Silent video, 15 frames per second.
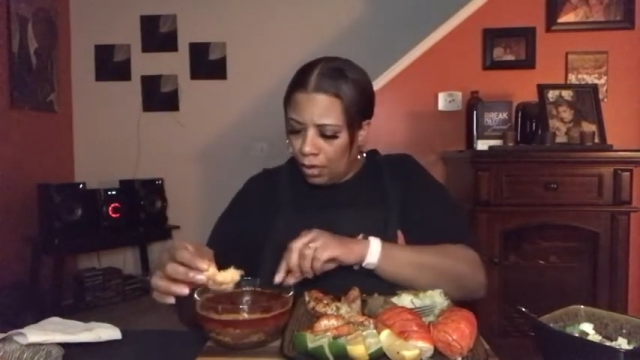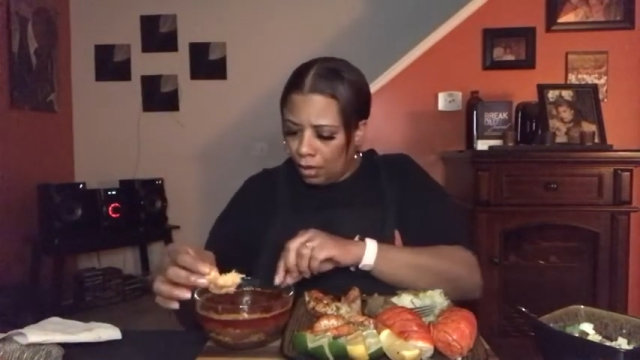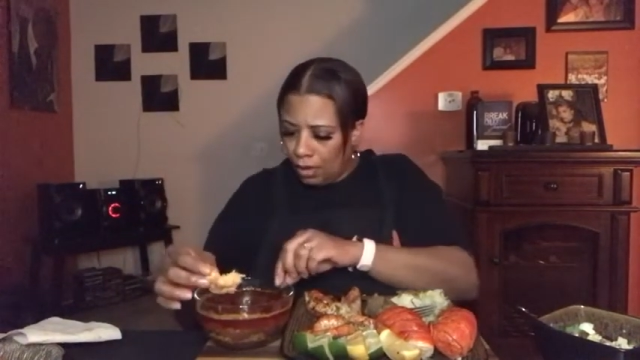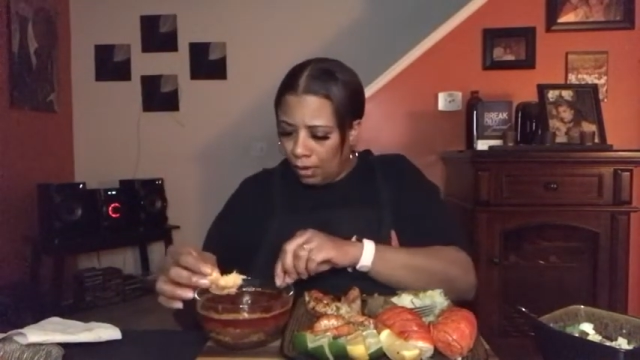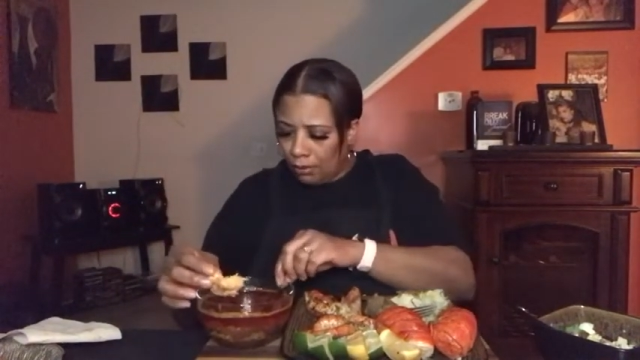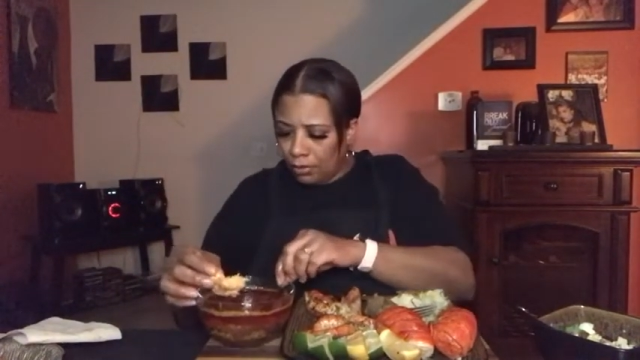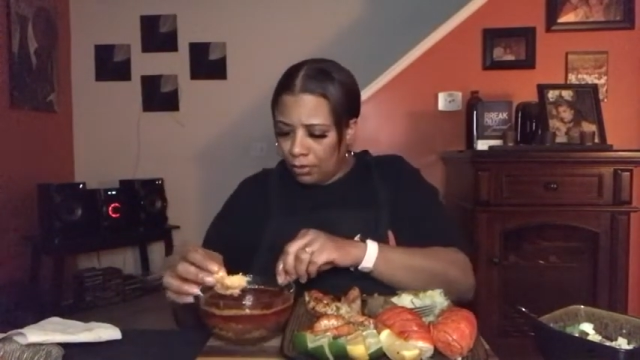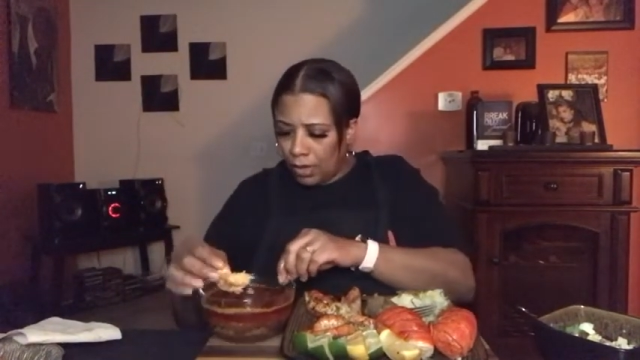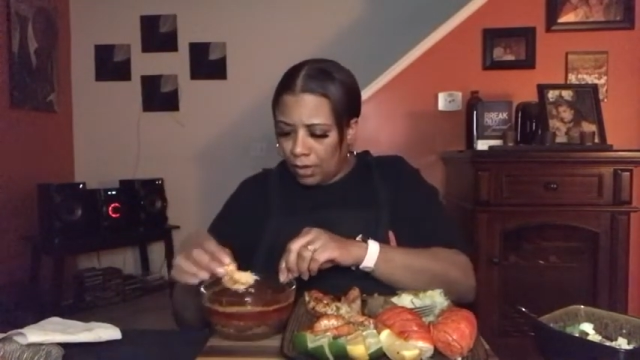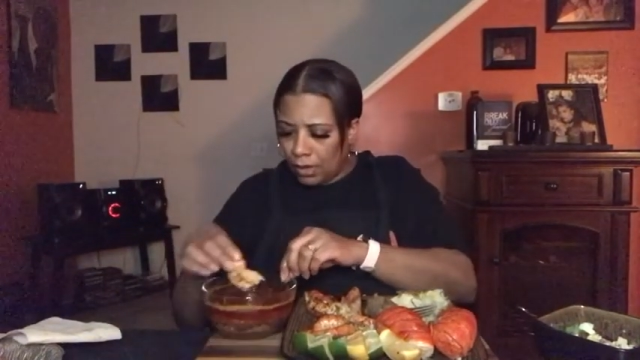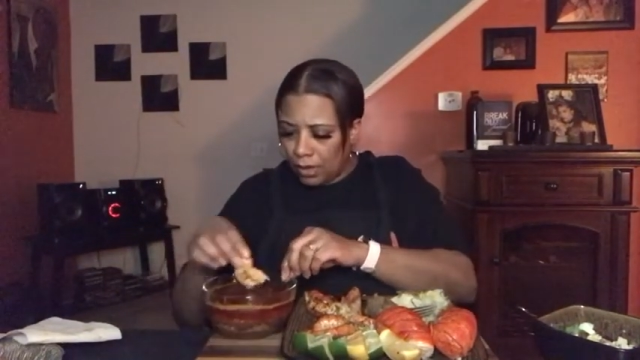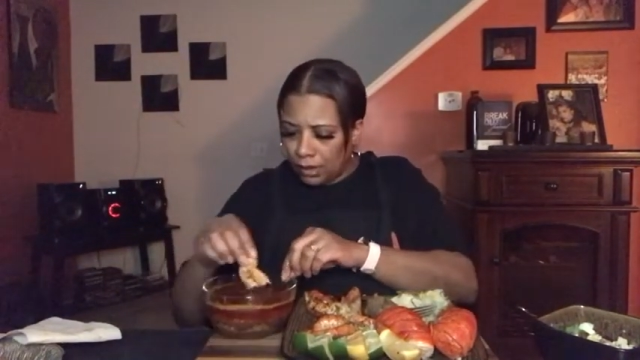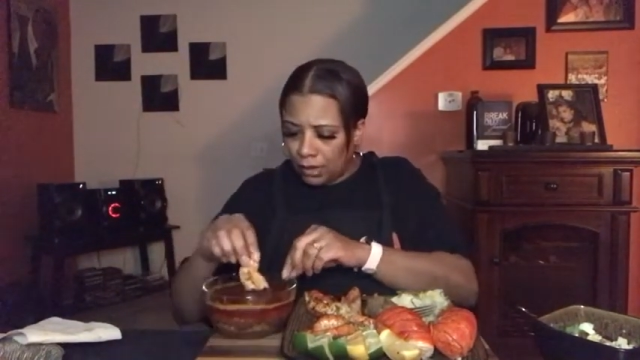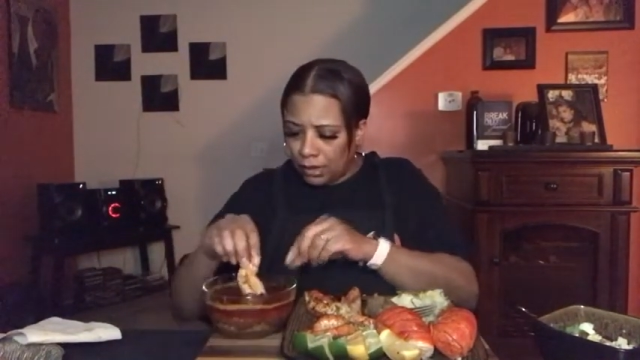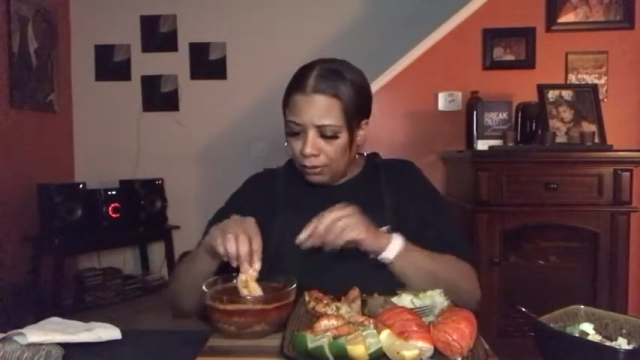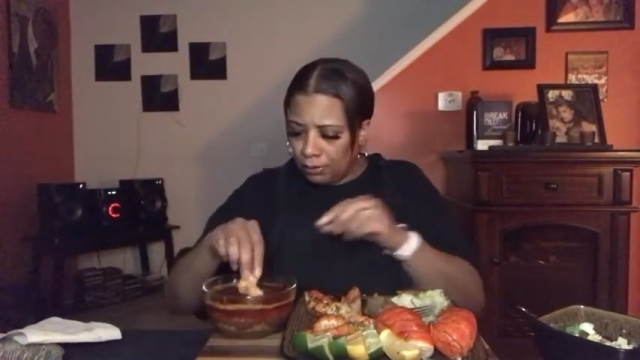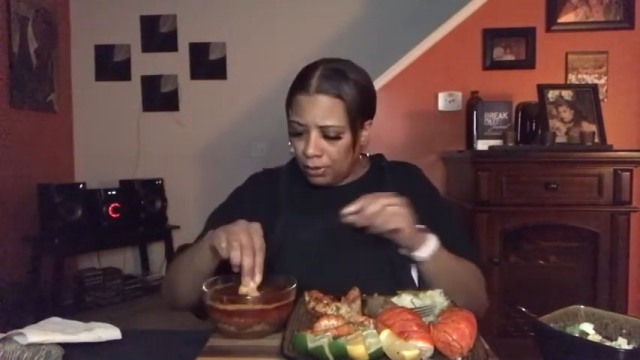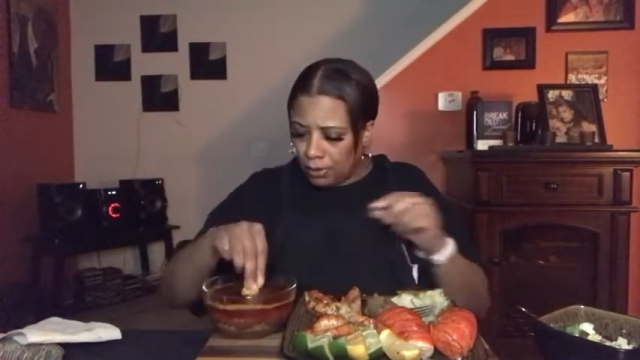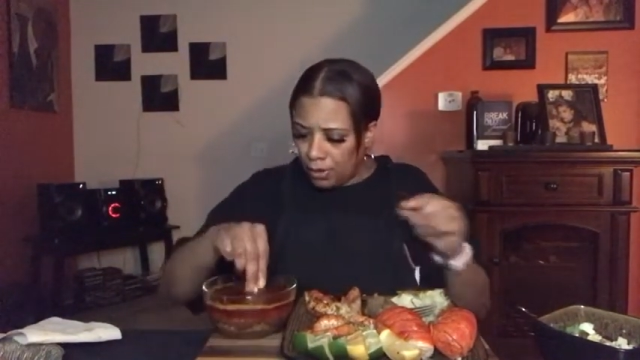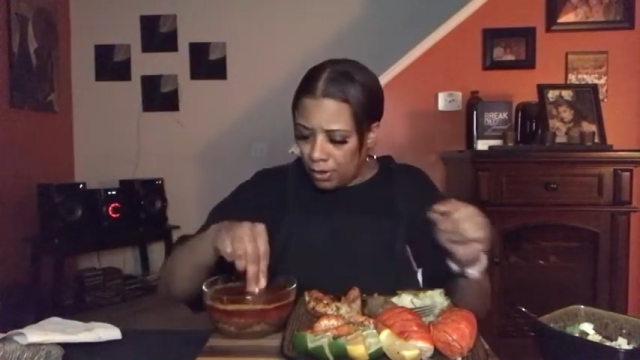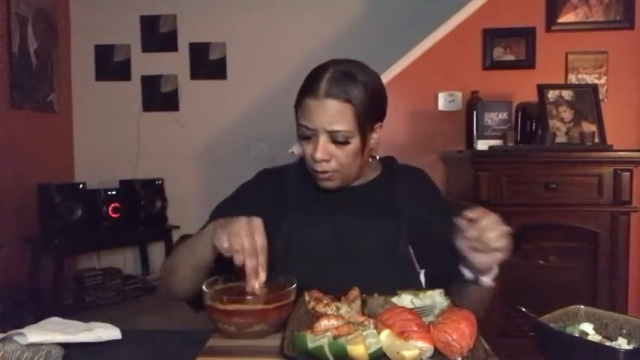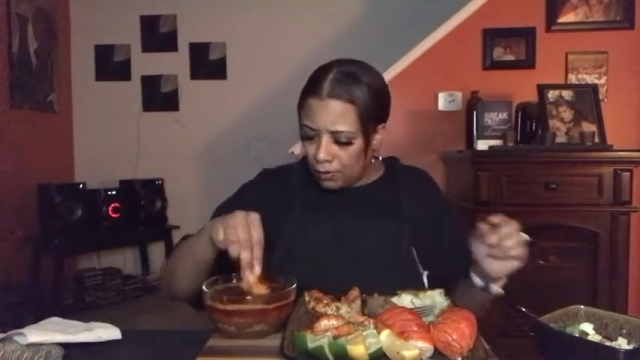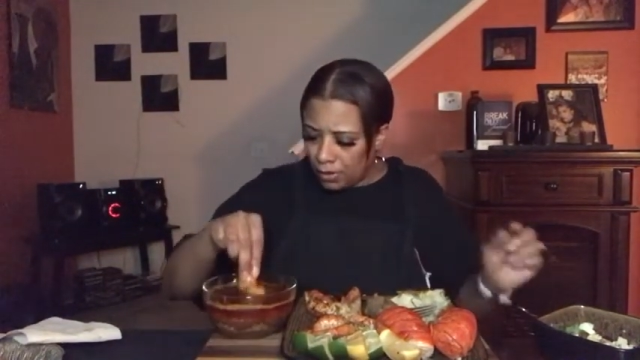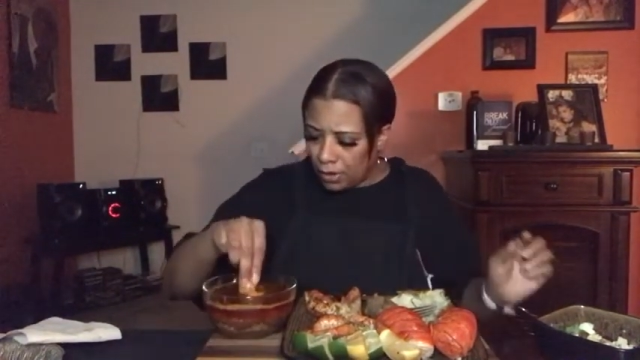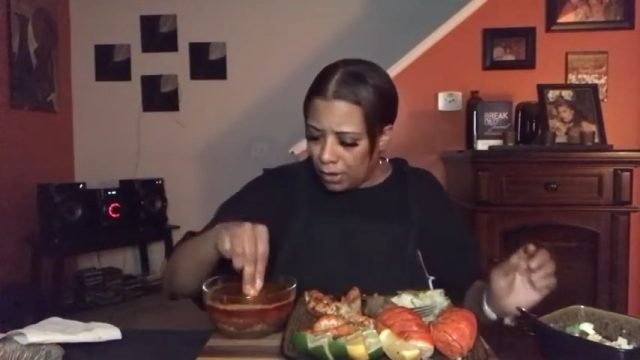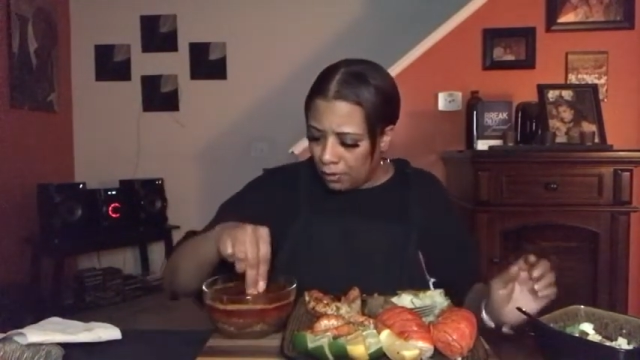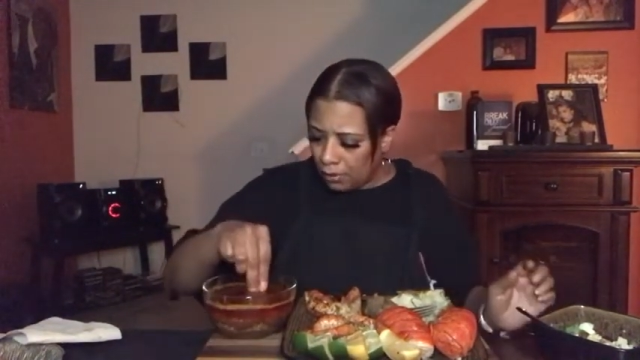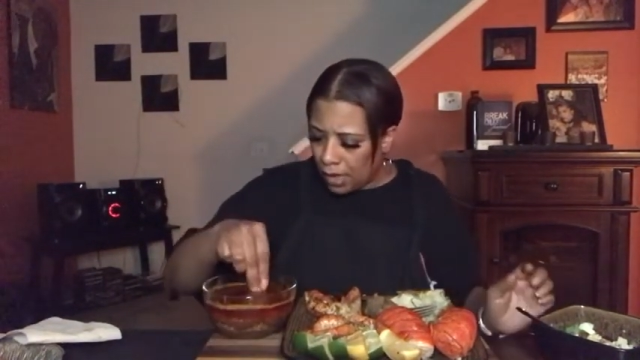I'll be trying not to spill everything,